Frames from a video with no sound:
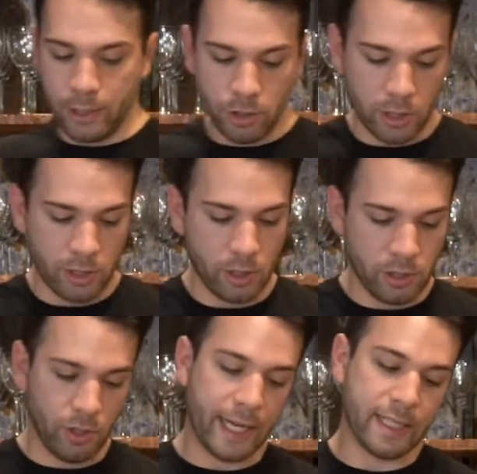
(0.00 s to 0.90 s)
just,
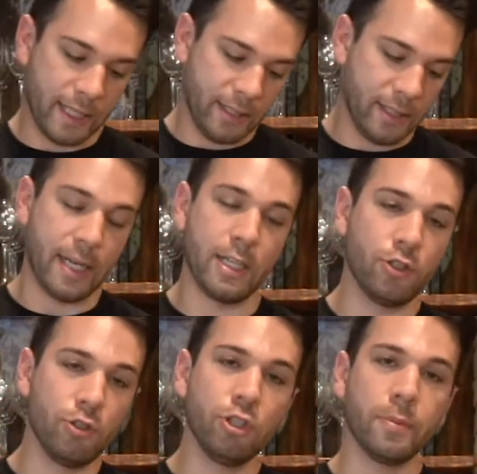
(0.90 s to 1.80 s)
so like I said, since I did
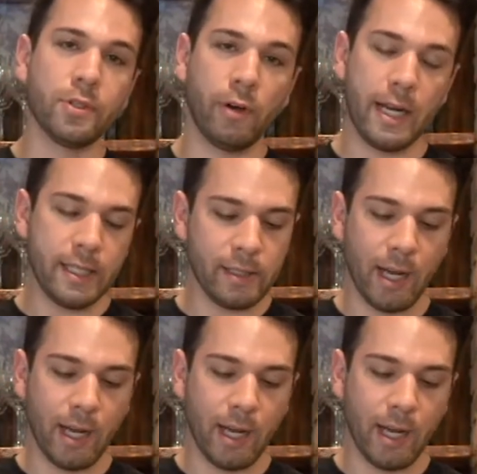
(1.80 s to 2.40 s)
2 cups of rice,